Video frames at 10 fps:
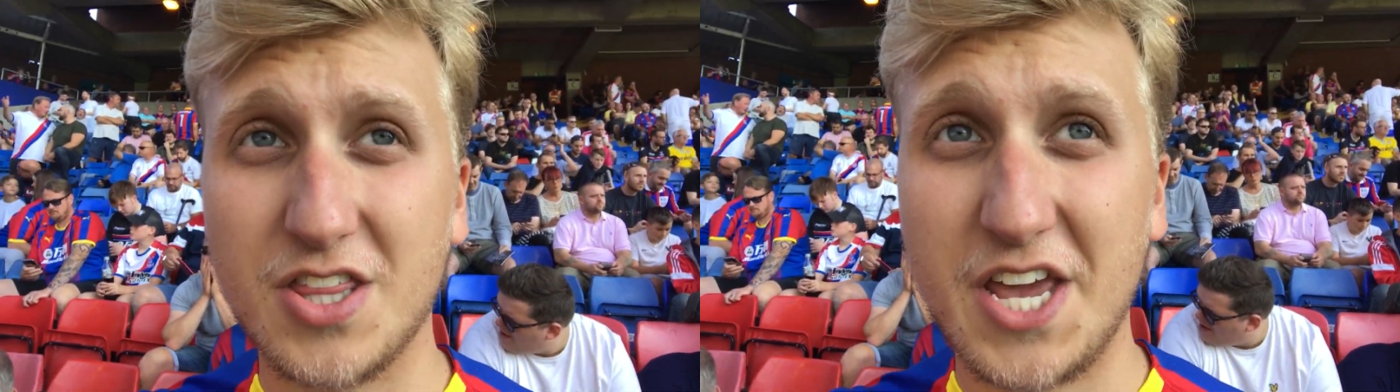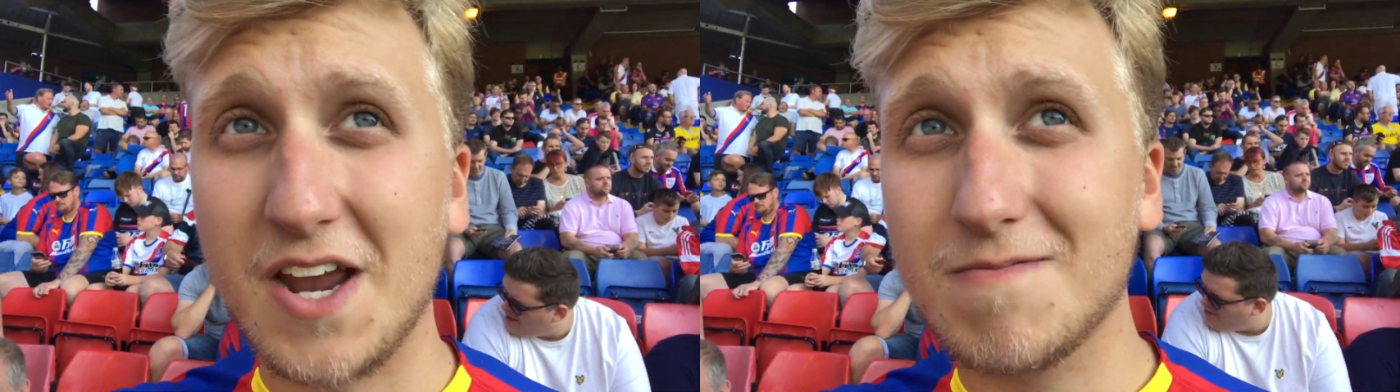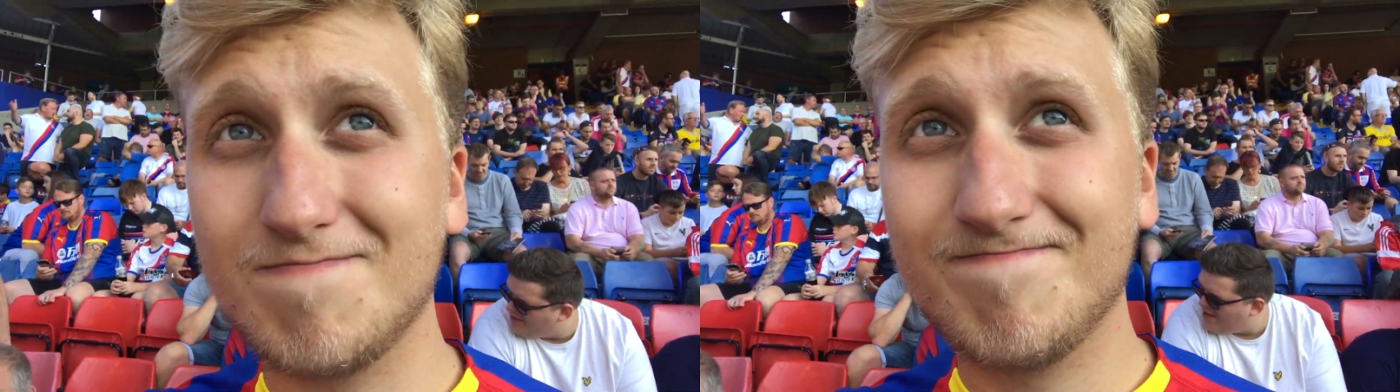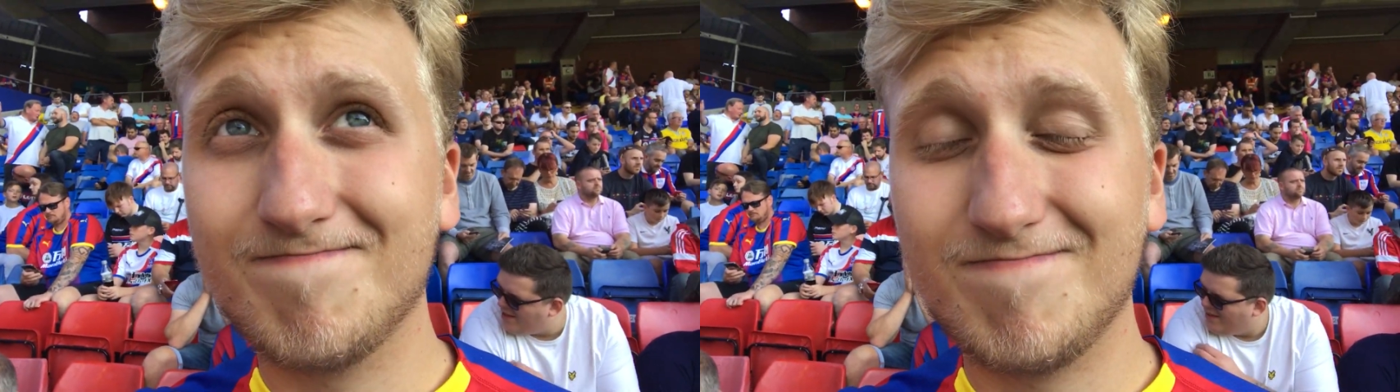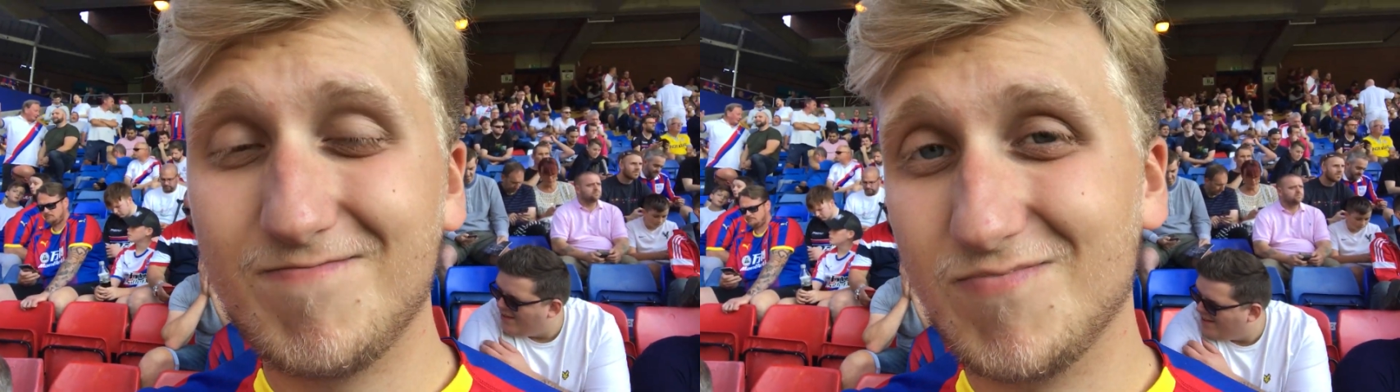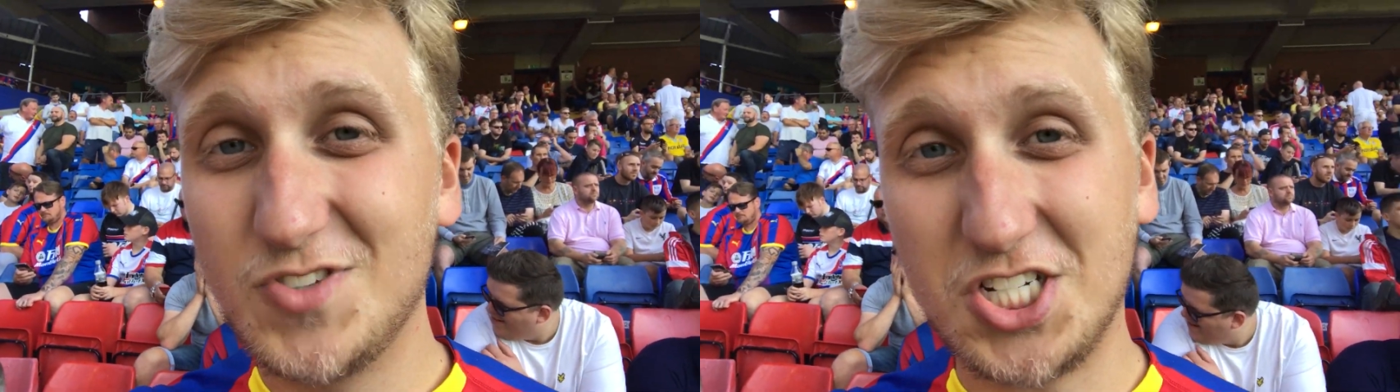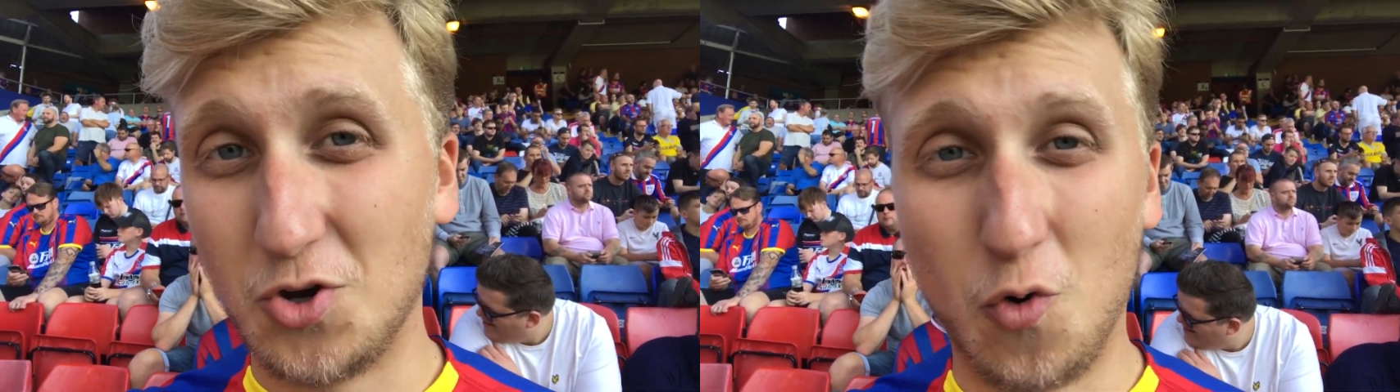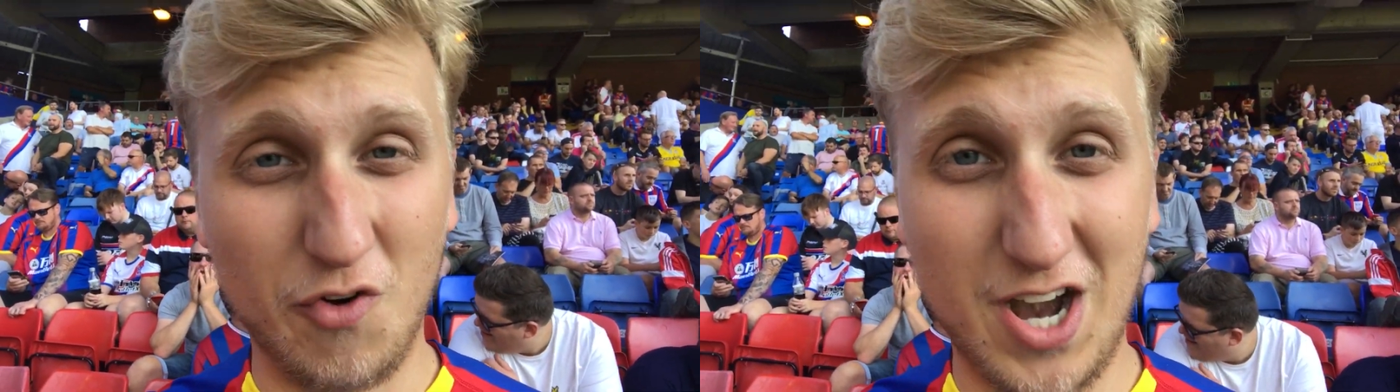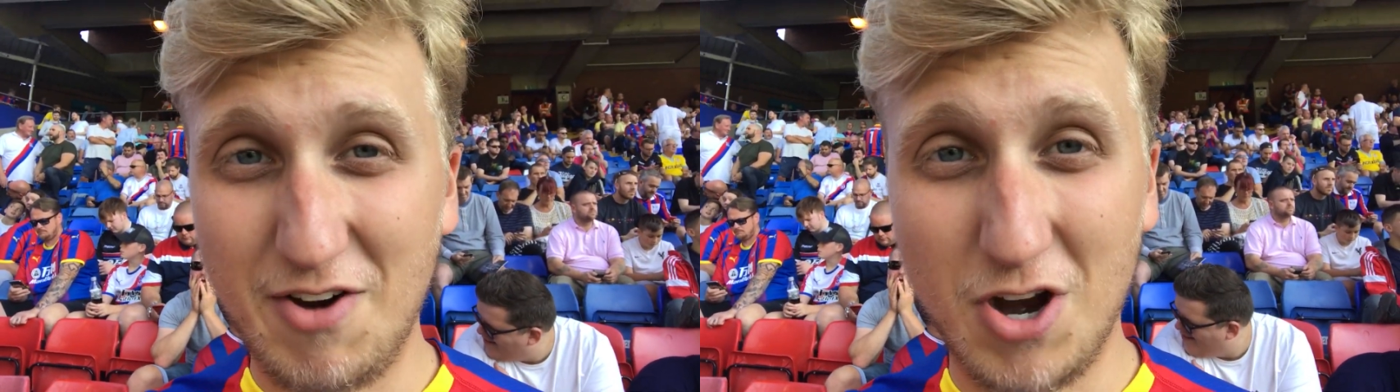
I think it's just all really,